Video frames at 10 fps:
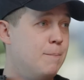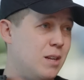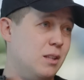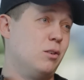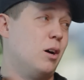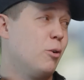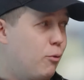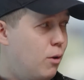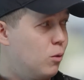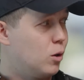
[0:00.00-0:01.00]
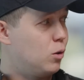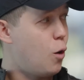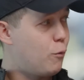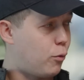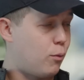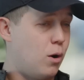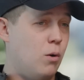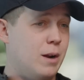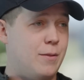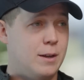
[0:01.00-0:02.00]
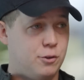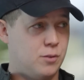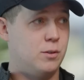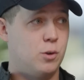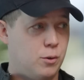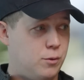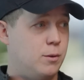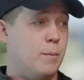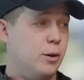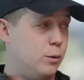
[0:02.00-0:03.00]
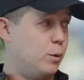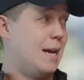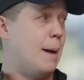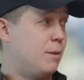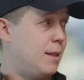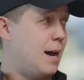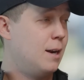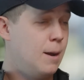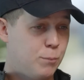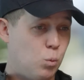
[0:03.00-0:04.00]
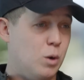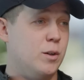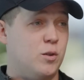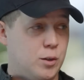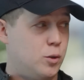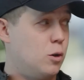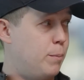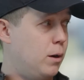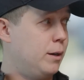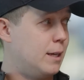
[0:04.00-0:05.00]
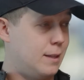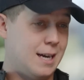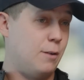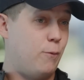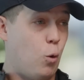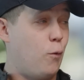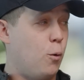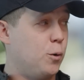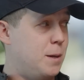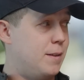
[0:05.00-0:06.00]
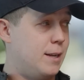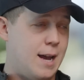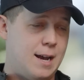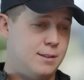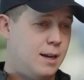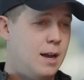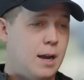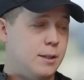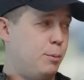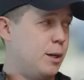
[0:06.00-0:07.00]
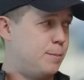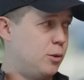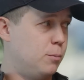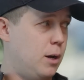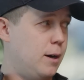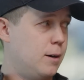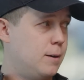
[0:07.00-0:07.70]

a little underthrown, a little overthrown. And I think Justin's shown the ability to adapt to that with his physical ability and the kind of 4-4 speed that he has. He's a pretty special player.